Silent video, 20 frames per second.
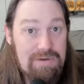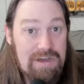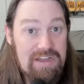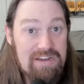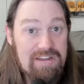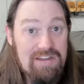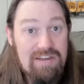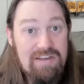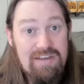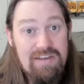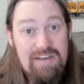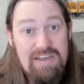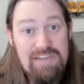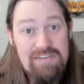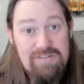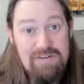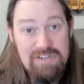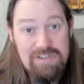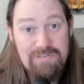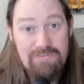But
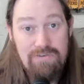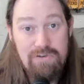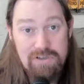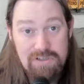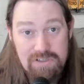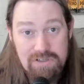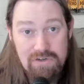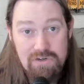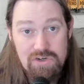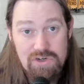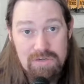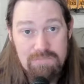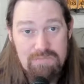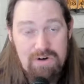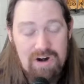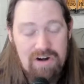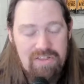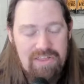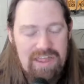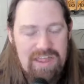as far as the full solution
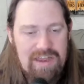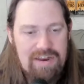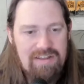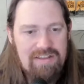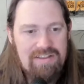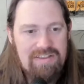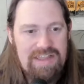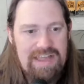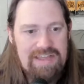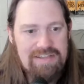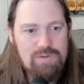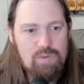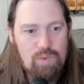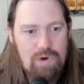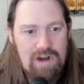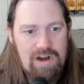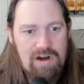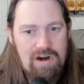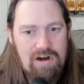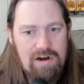part of that, that's
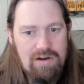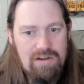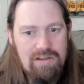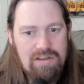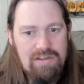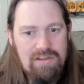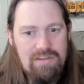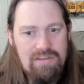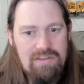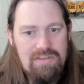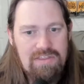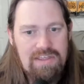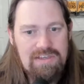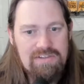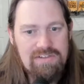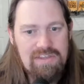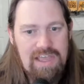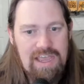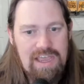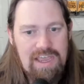where
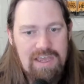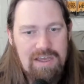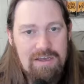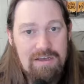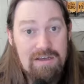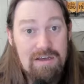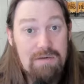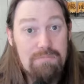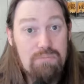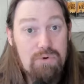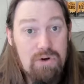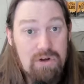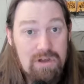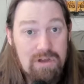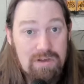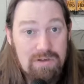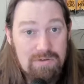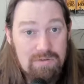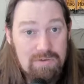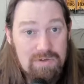things like a
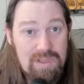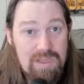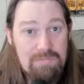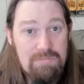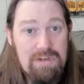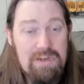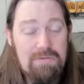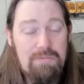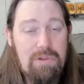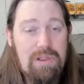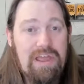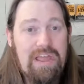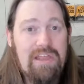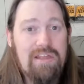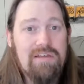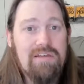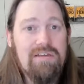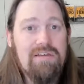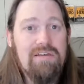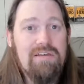book would come into
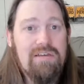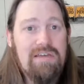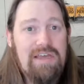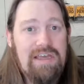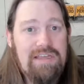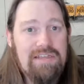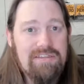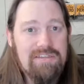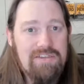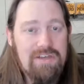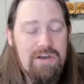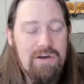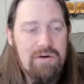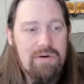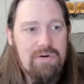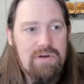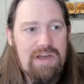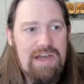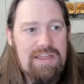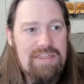play. And
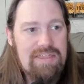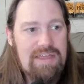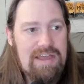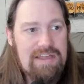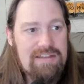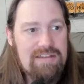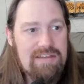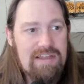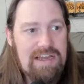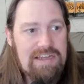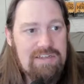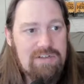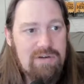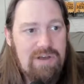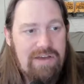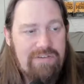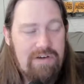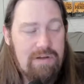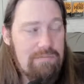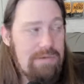so I do
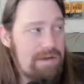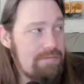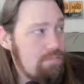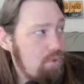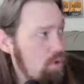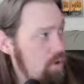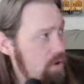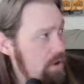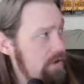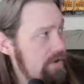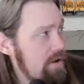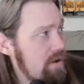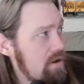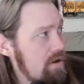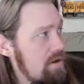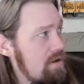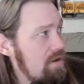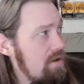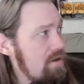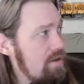have on my board,
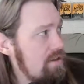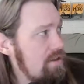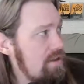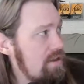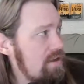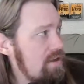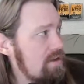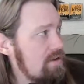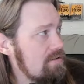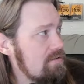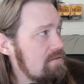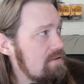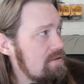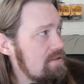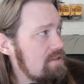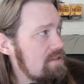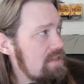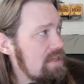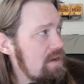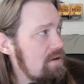uh,
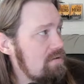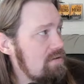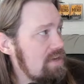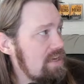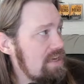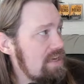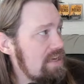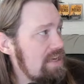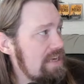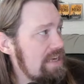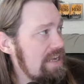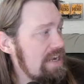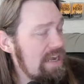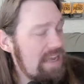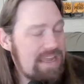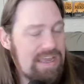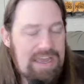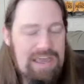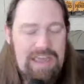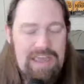you know,
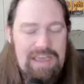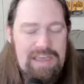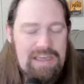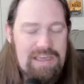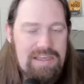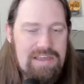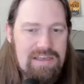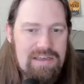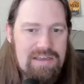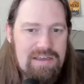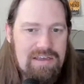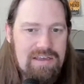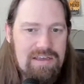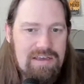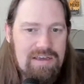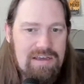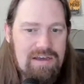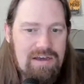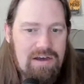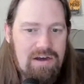getting
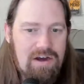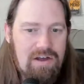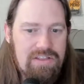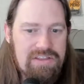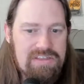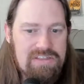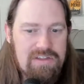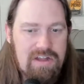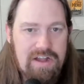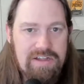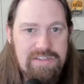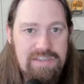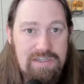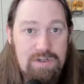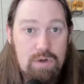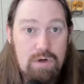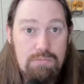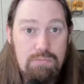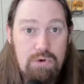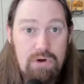all these thoughts
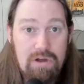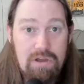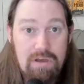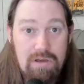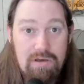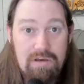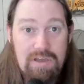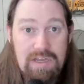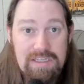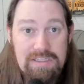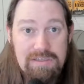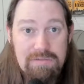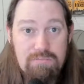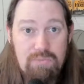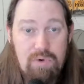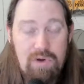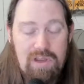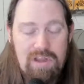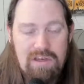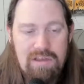into a book at some
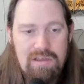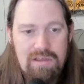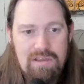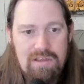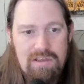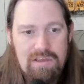point.